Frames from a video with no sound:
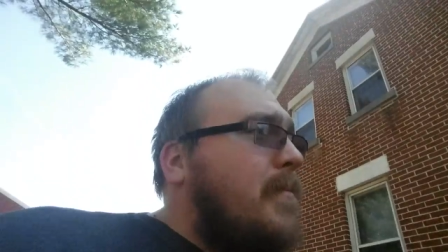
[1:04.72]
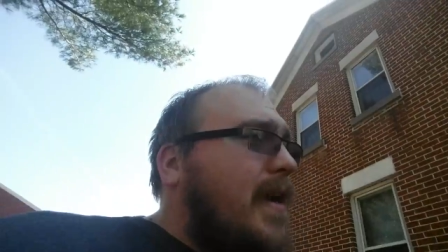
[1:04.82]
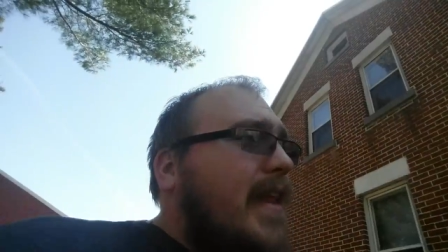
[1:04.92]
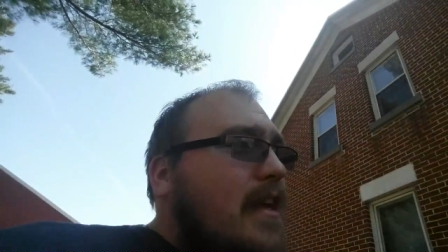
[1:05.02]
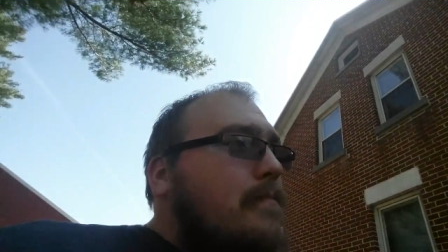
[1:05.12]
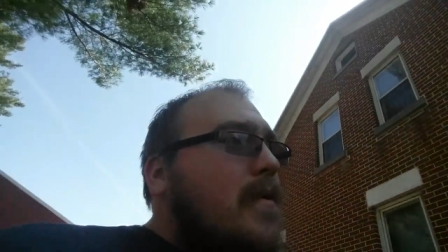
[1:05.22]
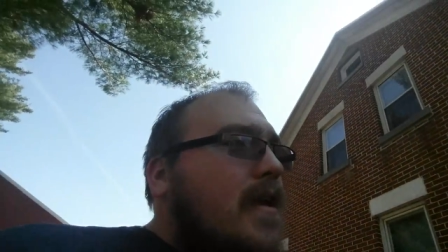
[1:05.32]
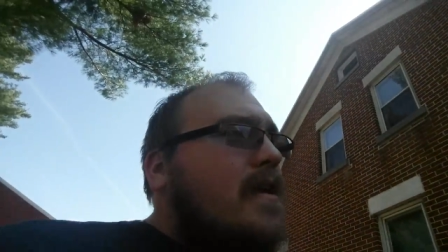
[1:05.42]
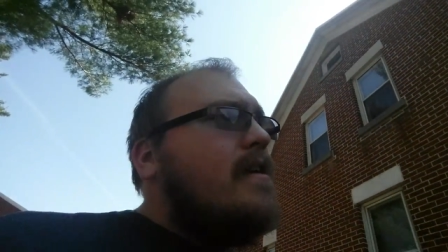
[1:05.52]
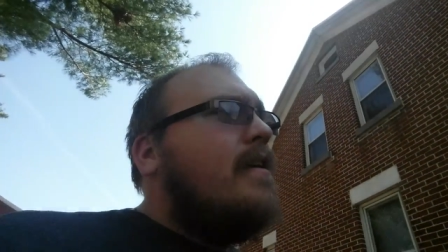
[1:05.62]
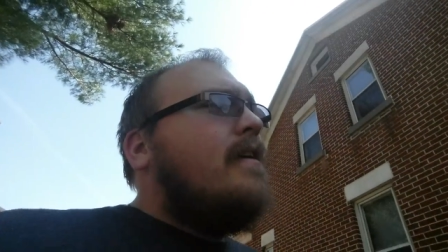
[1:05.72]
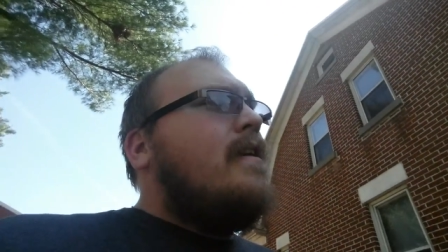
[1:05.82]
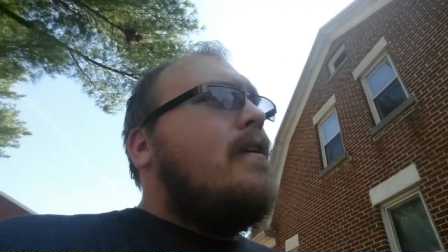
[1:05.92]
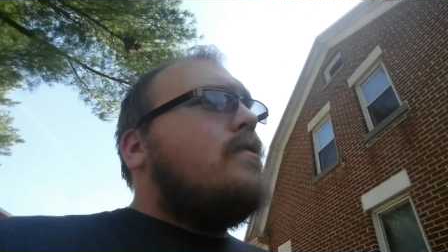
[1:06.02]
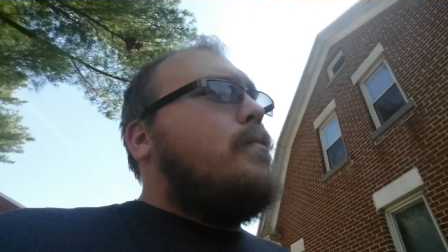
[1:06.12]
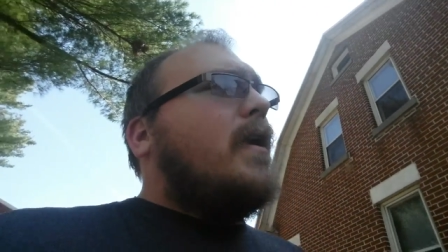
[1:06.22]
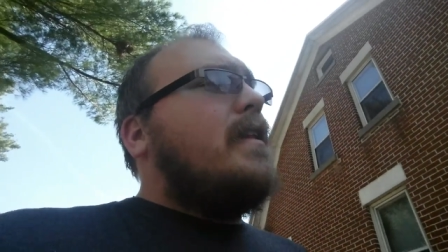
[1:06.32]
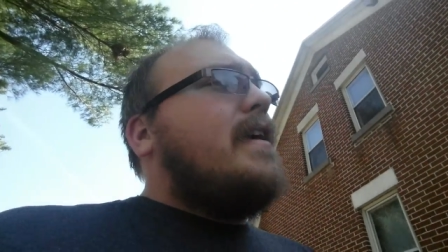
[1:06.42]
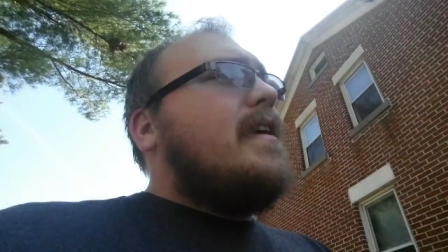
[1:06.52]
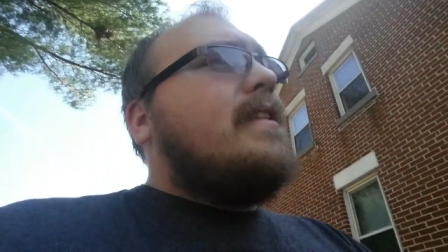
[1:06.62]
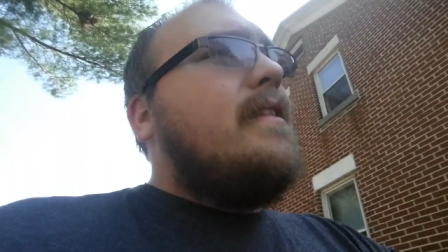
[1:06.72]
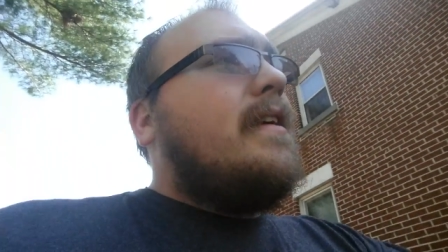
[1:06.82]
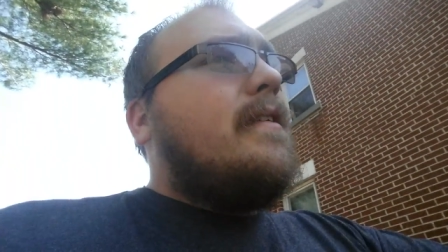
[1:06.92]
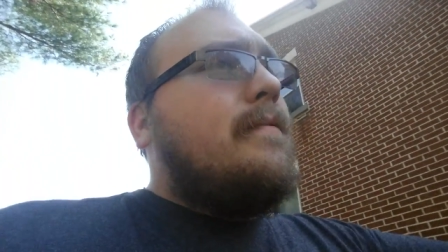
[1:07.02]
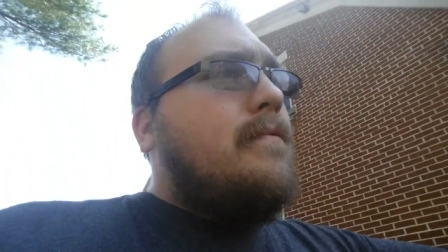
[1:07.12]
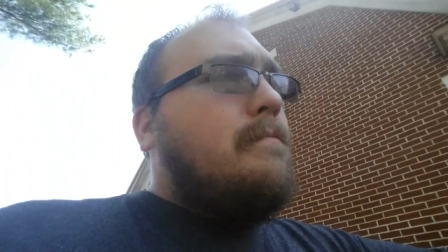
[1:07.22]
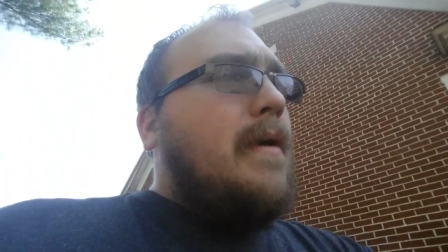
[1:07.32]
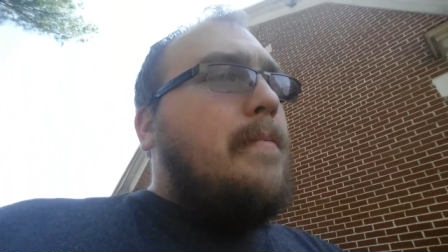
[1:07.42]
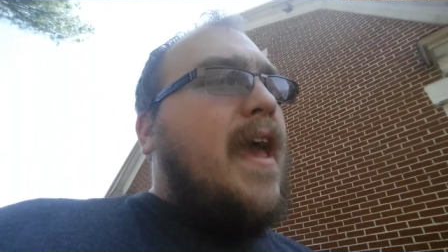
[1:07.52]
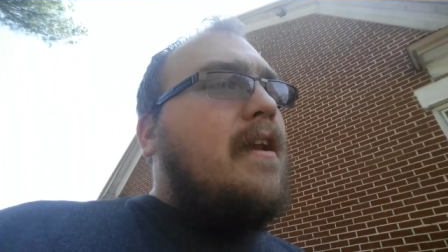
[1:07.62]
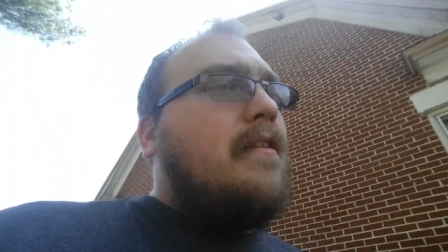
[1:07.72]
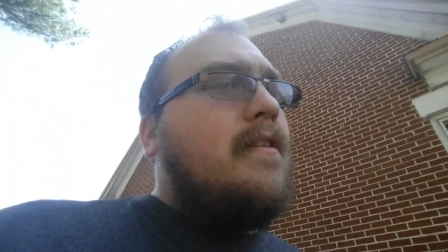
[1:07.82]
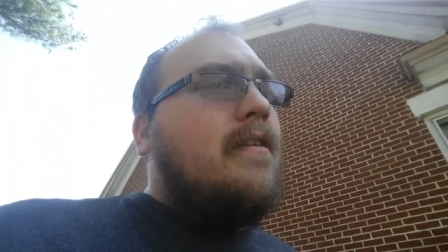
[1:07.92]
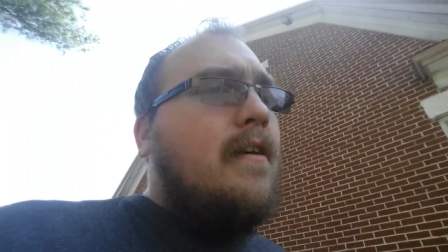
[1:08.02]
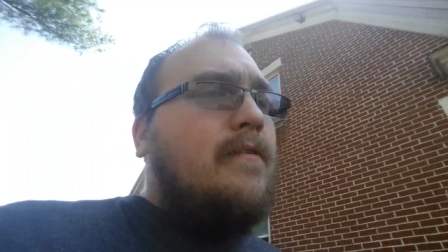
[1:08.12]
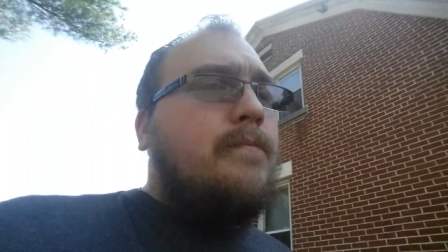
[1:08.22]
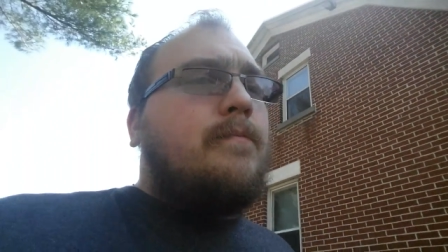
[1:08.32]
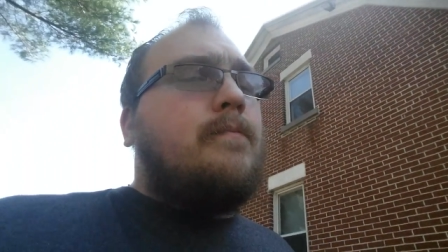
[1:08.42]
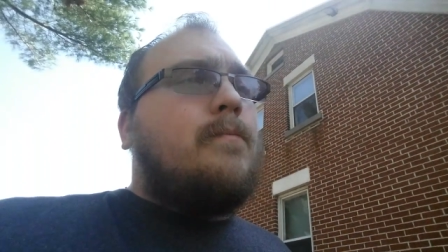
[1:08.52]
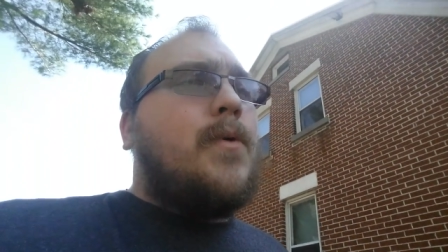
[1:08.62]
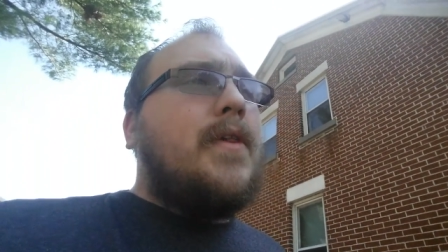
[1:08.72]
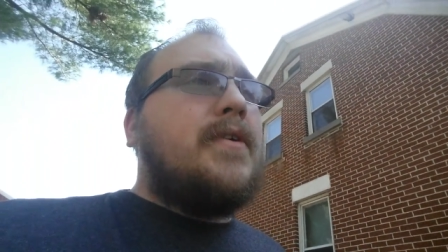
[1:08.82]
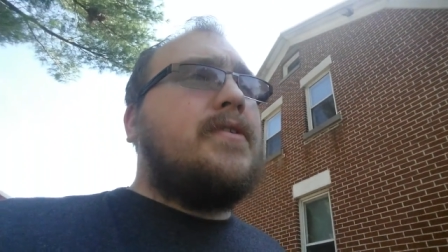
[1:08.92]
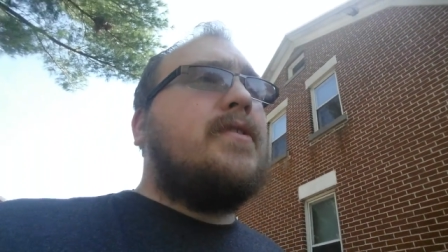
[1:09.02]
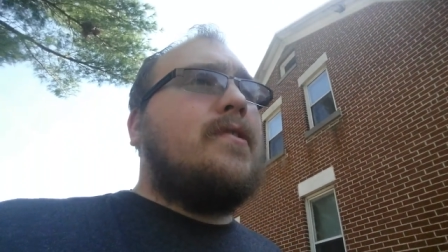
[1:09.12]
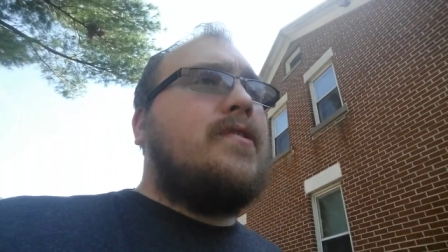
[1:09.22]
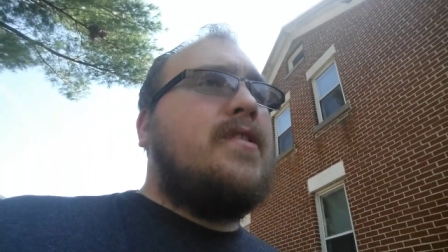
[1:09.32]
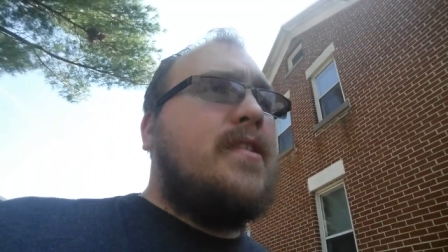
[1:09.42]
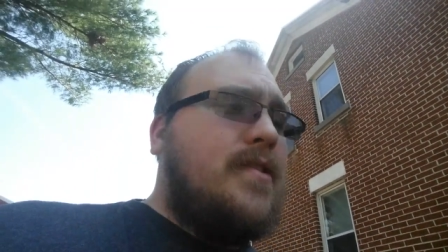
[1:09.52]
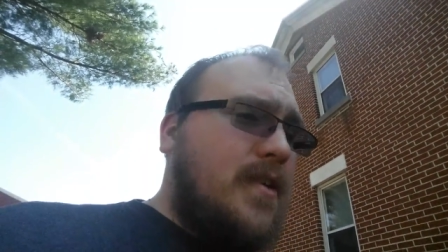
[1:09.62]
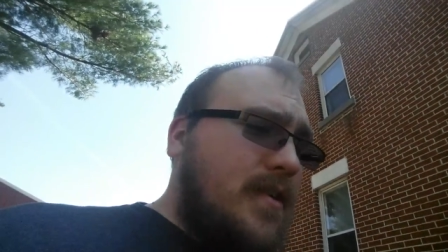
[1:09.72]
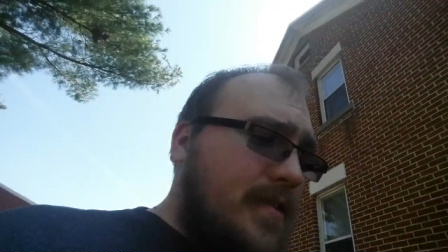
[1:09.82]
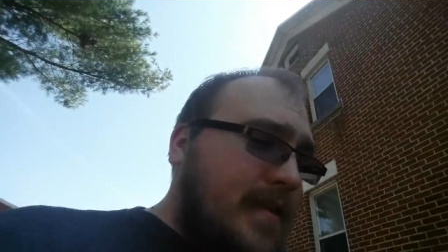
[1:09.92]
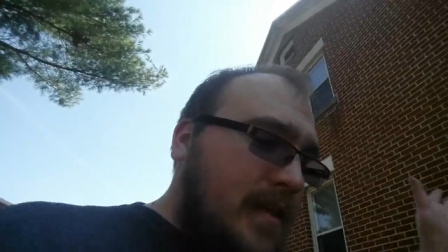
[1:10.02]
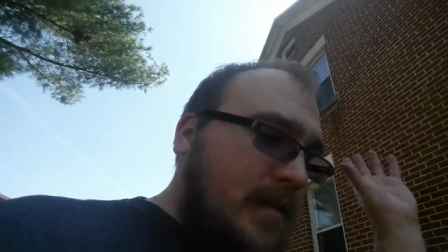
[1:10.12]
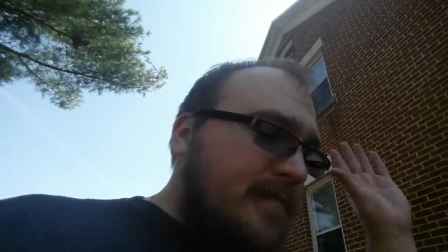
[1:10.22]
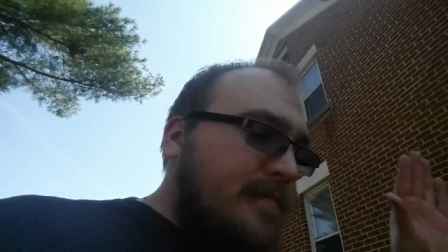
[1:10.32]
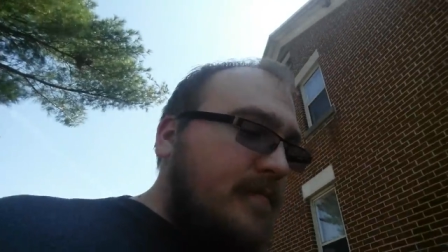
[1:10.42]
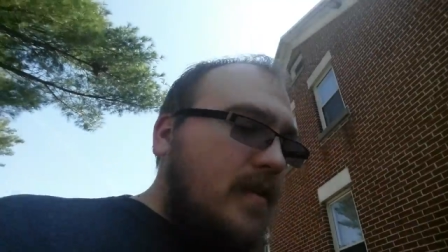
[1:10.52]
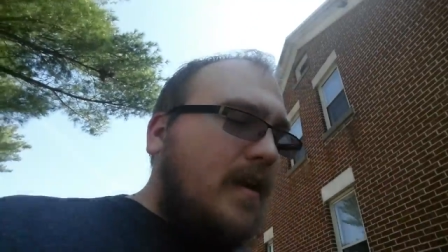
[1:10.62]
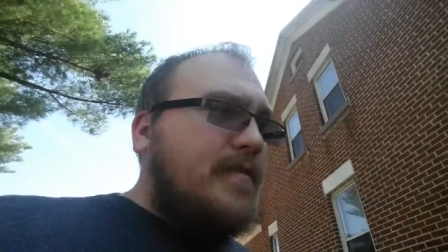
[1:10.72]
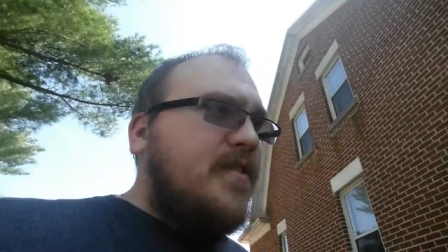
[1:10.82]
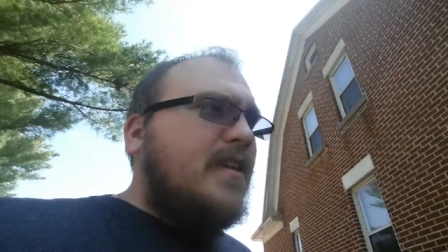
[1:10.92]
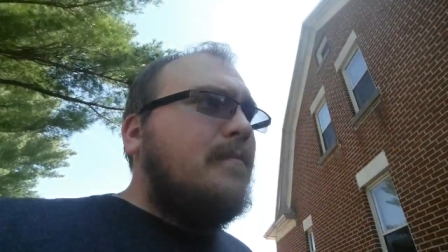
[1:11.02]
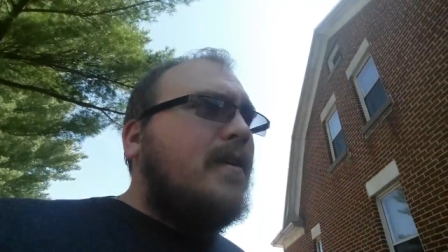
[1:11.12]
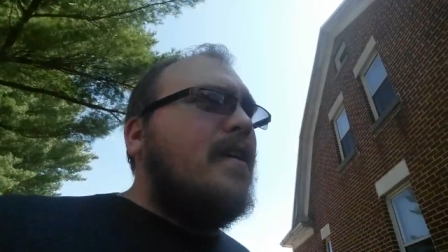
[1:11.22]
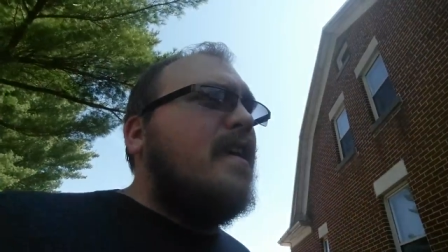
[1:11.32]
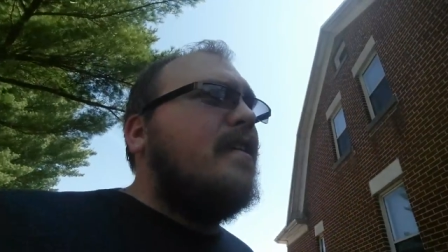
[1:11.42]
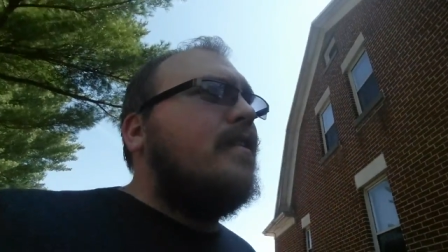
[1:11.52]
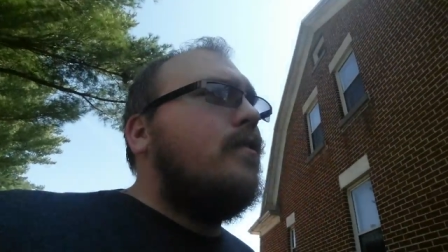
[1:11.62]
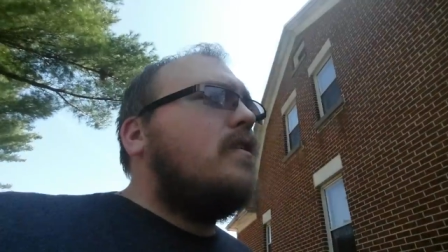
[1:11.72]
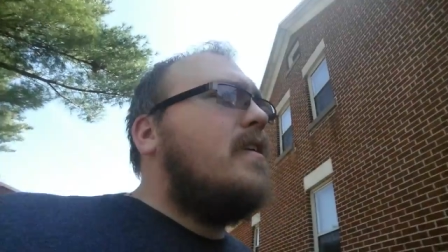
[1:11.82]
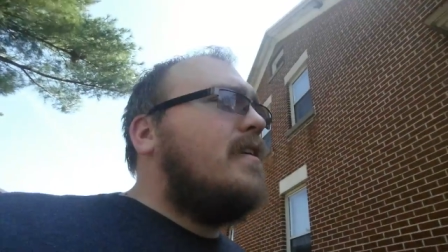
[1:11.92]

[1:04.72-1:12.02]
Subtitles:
probably like me, you probably like my panel of brothers or sisters of cinema, you know,